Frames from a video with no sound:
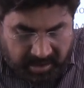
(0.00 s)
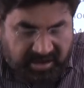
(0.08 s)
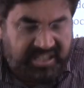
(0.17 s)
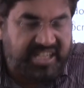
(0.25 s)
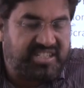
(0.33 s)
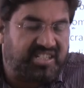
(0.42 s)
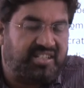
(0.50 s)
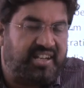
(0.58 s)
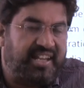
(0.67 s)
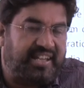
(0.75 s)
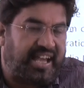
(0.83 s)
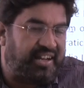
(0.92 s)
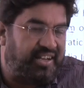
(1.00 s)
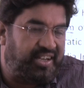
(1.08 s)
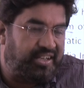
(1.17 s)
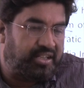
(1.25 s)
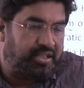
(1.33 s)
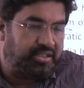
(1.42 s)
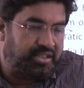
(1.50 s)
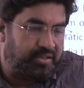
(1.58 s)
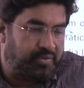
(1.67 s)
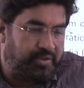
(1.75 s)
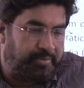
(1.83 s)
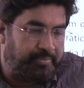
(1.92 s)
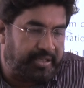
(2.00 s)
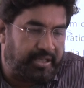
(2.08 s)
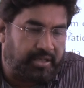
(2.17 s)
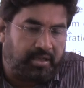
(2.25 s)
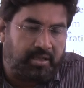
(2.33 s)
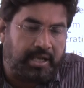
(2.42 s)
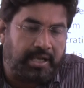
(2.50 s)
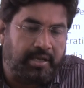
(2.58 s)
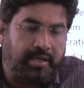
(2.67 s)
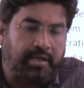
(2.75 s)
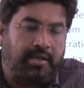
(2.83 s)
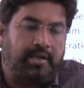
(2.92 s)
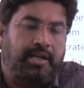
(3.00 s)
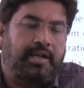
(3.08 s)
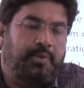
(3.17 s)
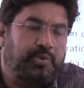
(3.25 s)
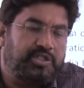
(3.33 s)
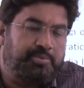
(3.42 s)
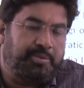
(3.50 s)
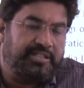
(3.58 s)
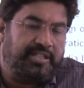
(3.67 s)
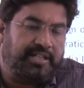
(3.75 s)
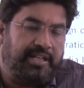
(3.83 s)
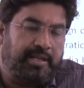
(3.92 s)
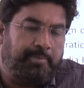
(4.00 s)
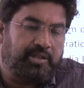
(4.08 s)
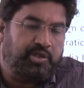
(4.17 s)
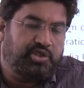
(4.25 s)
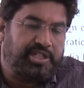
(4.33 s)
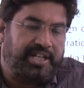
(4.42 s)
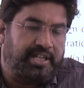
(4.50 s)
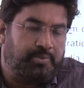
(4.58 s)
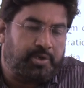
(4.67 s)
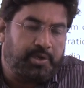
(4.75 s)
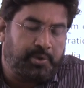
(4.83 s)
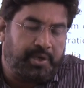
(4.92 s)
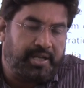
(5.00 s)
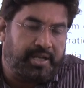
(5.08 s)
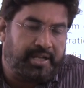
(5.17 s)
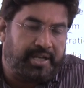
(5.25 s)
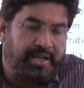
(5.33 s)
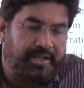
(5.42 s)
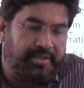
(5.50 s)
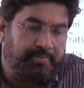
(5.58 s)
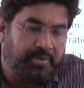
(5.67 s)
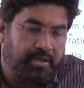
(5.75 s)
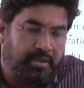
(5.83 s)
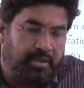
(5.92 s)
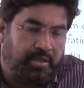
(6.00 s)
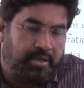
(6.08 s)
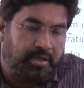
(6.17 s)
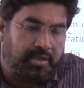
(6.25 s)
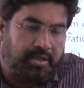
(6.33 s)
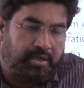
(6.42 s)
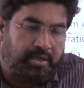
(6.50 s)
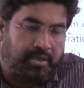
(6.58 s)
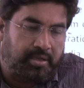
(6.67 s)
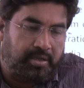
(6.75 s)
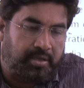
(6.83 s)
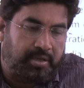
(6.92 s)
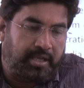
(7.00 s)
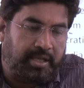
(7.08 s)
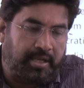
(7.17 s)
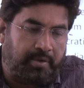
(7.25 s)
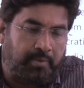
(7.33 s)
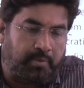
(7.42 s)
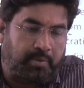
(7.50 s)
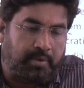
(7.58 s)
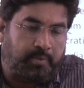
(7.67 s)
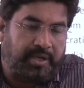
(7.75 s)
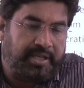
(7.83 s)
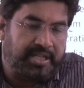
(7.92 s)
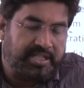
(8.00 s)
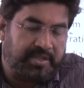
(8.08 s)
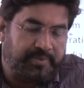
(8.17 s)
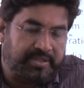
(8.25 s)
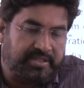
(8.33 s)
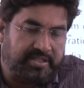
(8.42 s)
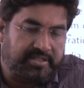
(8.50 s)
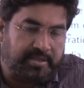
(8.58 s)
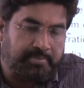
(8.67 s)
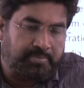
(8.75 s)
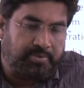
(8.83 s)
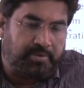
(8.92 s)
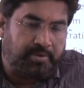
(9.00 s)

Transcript: They generally carried the yellow umbrella, and it was basically because China wanted to integrate them. Okay, one nation, one system,